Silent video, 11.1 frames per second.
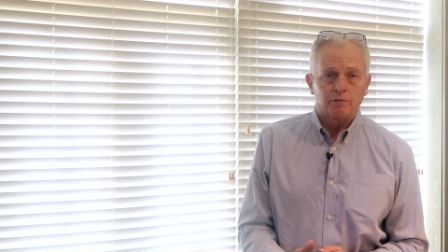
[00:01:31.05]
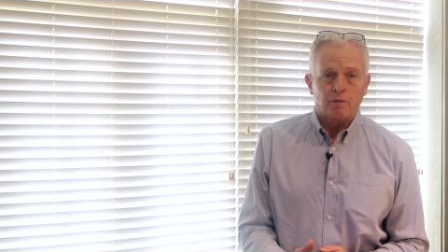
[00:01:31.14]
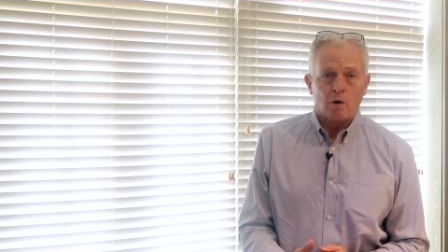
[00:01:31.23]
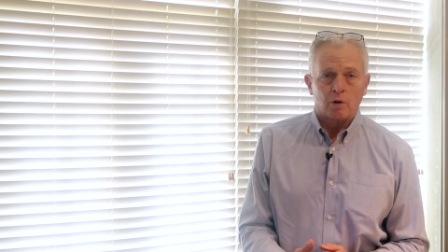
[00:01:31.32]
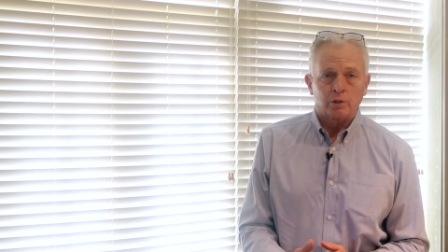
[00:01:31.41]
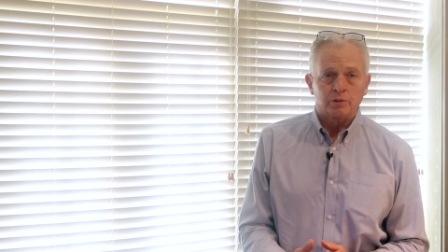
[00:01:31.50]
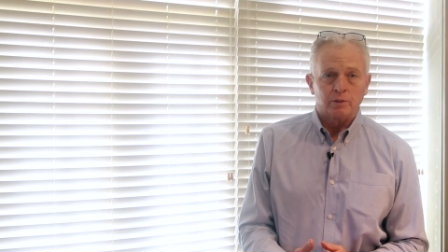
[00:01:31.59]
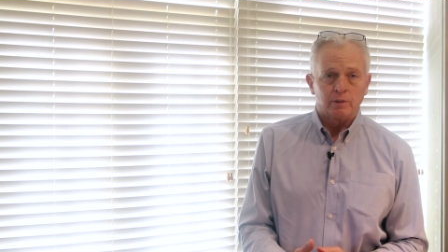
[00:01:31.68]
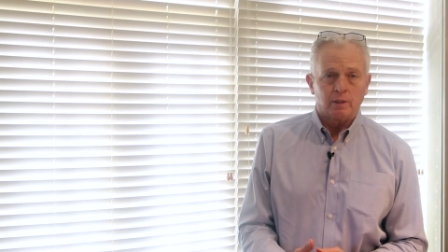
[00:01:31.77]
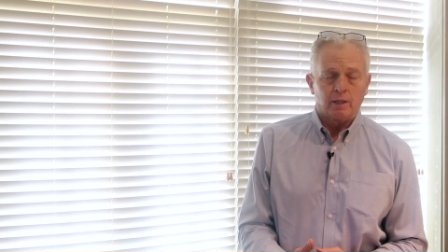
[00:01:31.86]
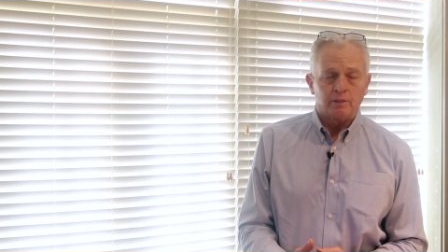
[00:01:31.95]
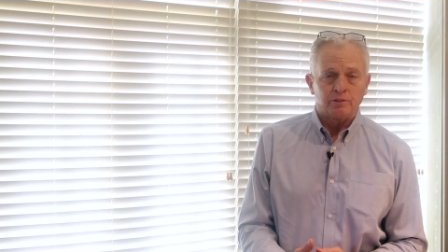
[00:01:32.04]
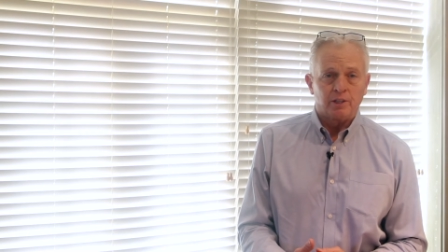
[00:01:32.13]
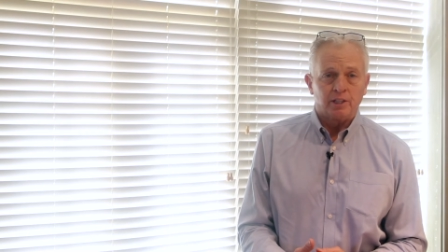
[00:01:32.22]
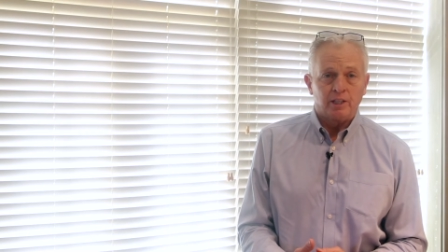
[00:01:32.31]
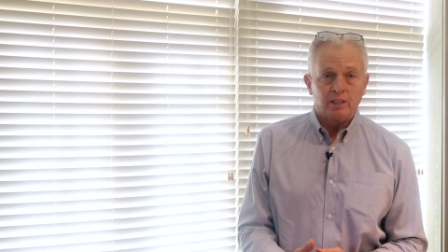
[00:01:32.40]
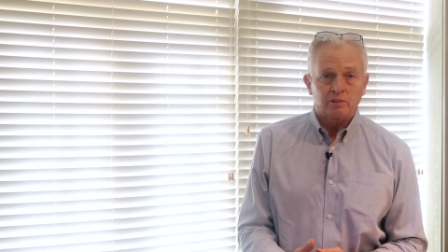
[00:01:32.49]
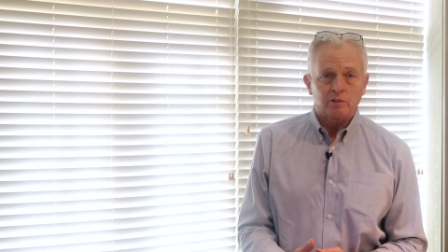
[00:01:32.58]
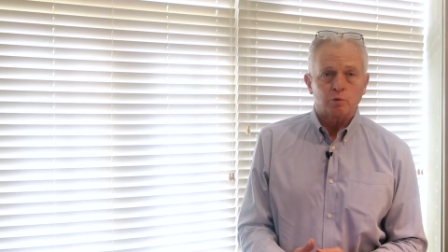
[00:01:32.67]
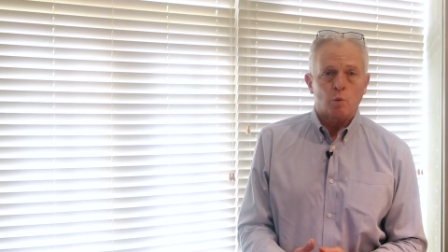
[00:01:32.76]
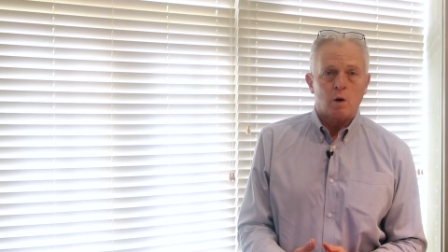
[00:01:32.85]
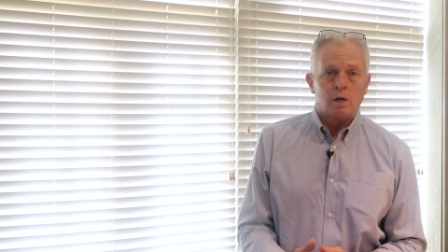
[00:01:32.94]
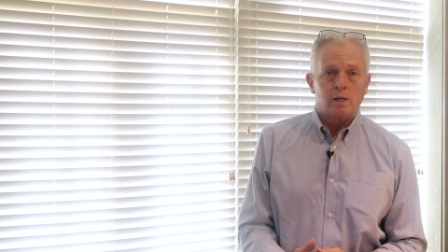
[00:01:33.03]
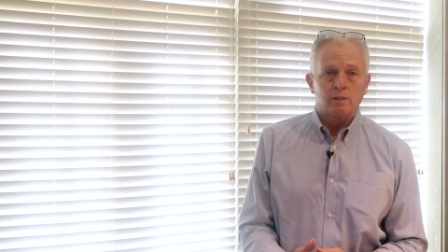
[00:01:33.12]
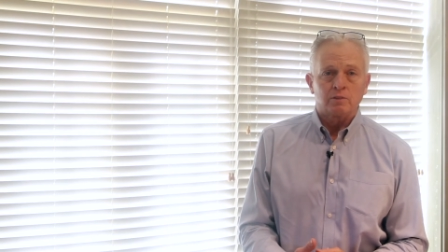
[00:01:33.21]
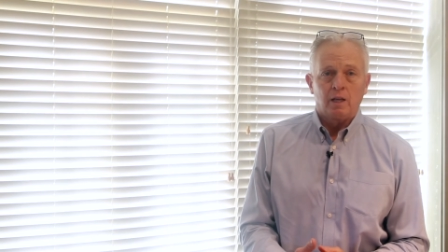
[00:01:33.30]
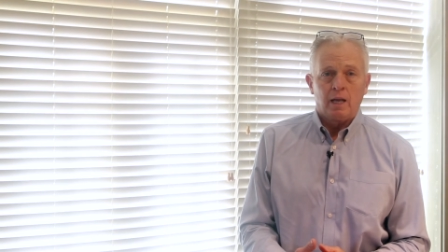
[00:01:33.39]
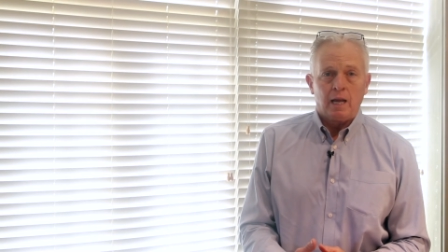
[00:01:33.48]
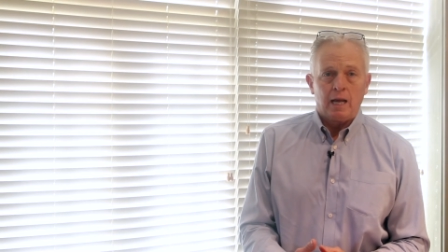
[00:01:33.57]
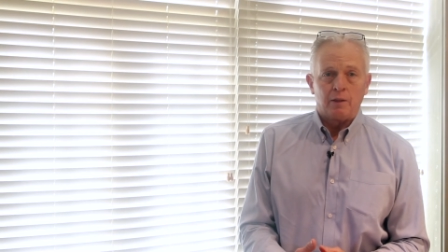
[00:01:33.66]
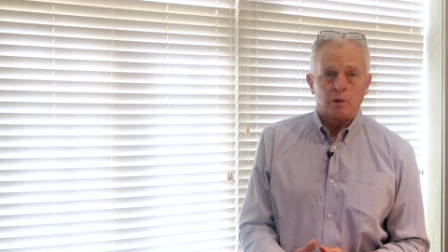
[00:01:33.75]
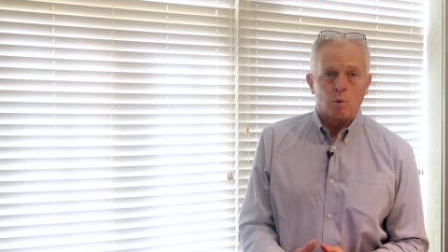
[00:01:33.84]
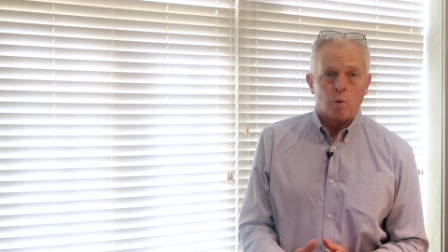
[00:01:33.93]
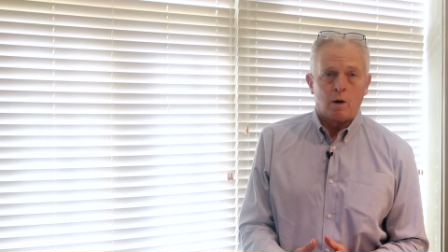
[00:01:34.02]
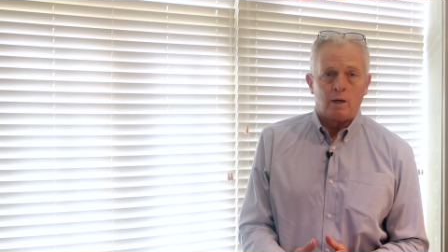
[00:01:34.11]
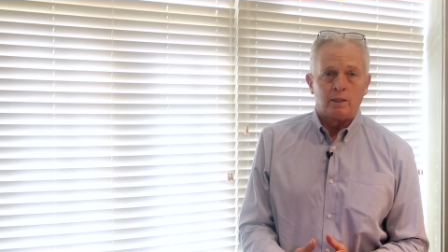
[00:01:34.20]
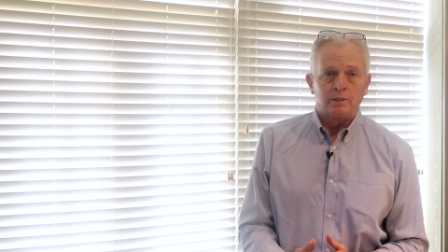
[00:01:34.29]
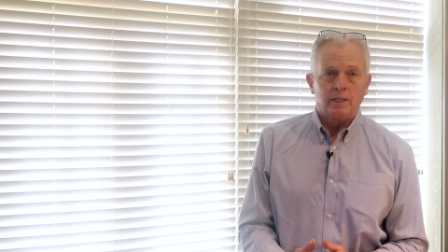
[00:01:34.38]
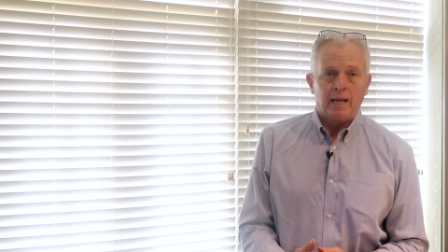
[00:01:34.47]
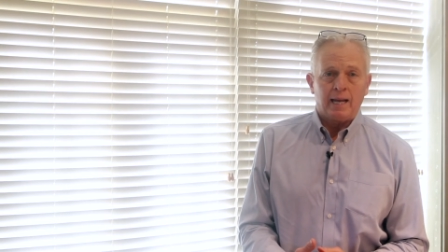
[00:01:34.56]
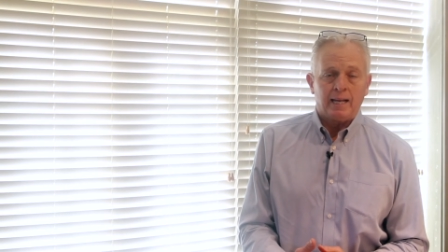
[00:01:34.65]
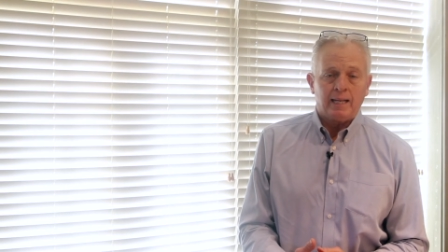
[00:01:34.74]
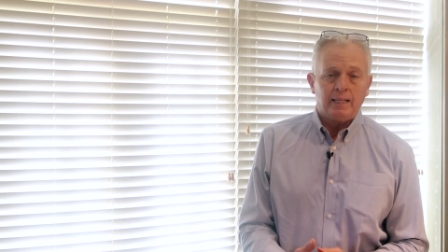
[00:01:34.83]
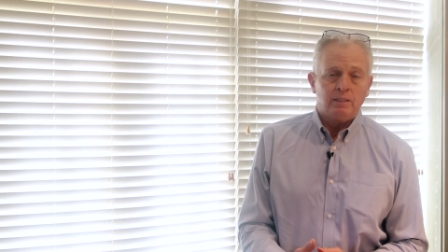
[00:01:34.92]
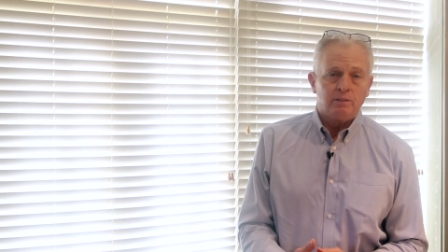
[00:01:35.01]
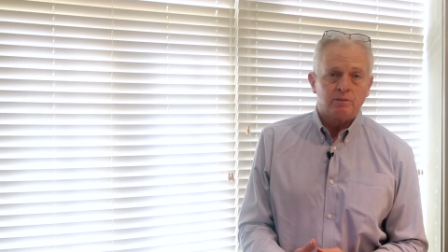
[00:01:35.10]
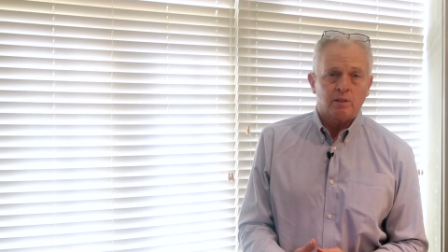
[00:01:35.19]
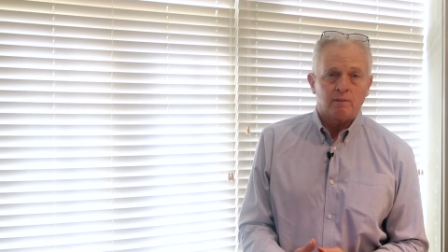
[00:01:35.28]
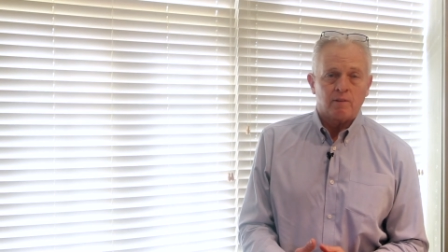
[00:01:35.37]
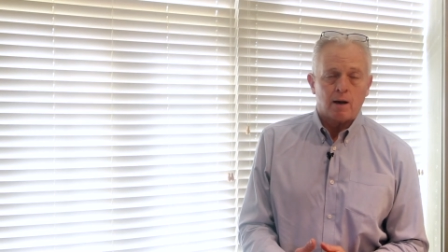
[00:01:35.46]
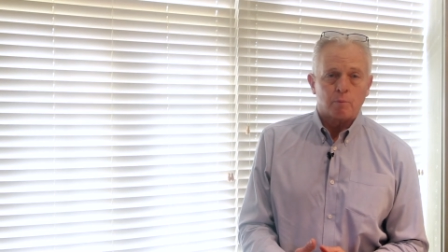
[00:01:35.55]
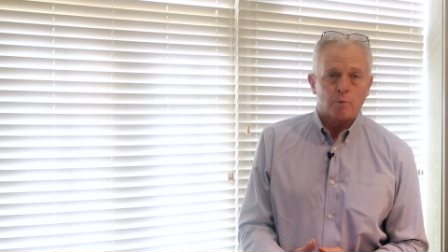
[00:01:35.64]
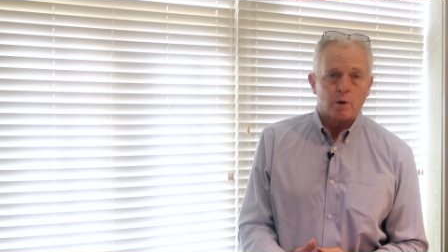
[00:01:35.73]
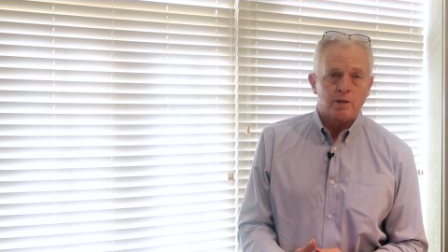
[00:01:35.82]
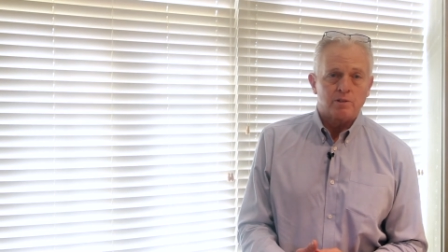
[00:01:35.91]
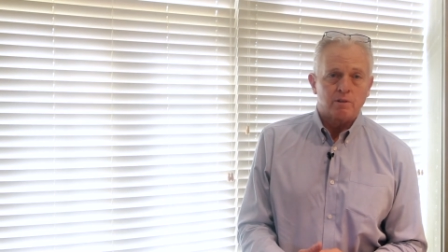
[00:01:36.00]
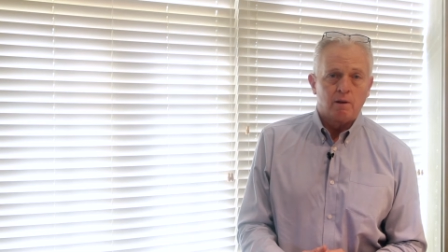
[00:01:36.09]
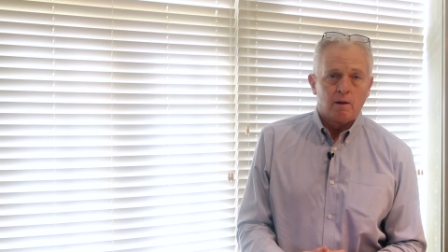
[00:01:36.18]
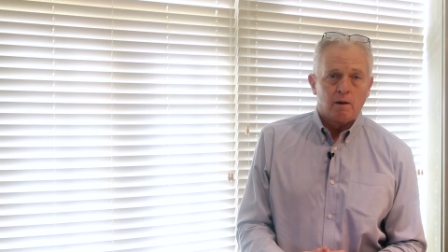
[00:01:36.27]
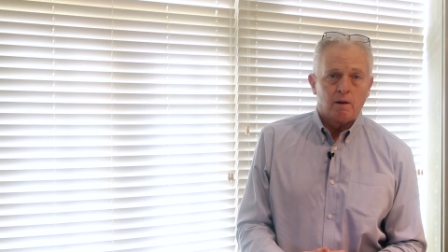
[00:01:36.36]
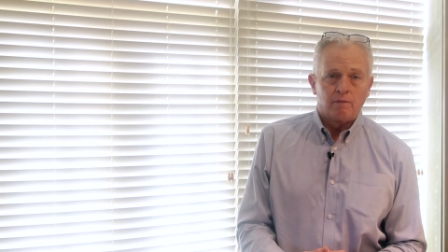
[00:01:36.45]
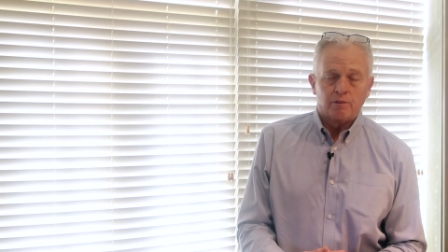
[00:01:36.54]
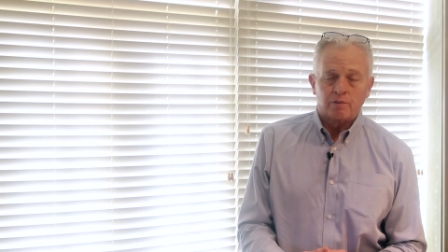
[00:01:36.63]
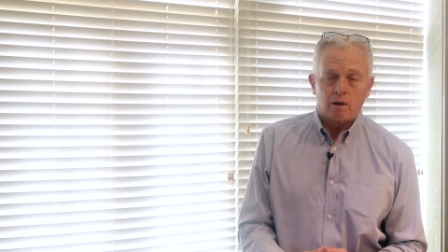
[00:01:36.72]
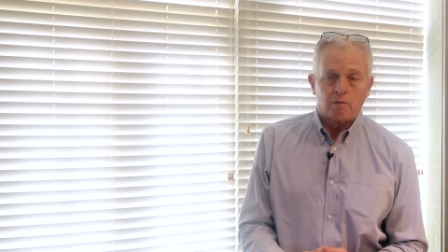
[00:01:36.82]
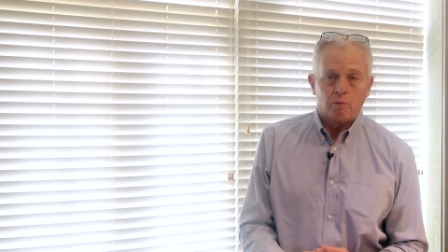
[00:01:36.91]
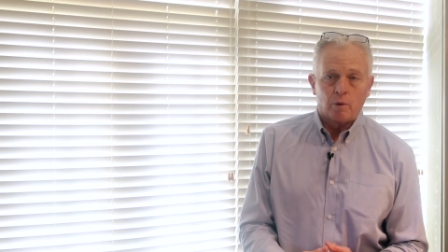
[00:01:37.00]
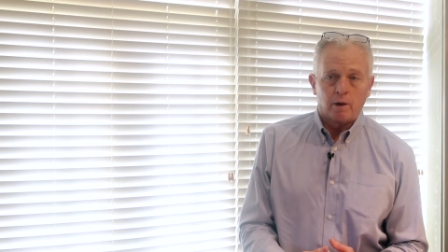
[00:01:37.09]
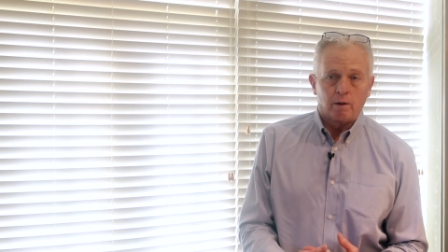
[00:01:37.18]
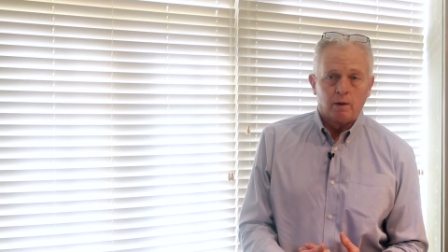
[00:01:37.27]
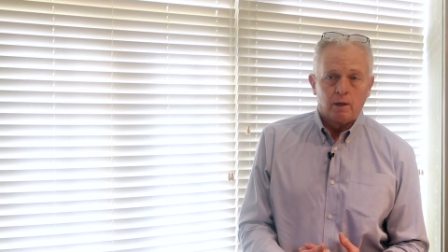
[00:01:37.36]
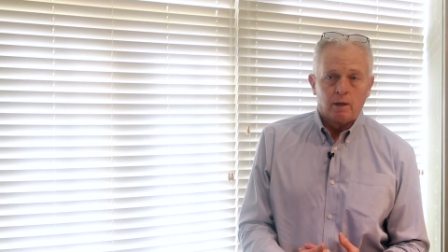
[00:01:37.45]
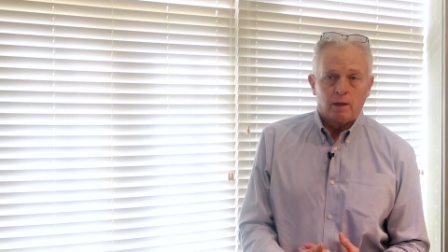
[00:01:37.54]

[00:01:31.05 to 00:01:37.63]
as far as the, as the distance was, and the quality and ease of operation of the software.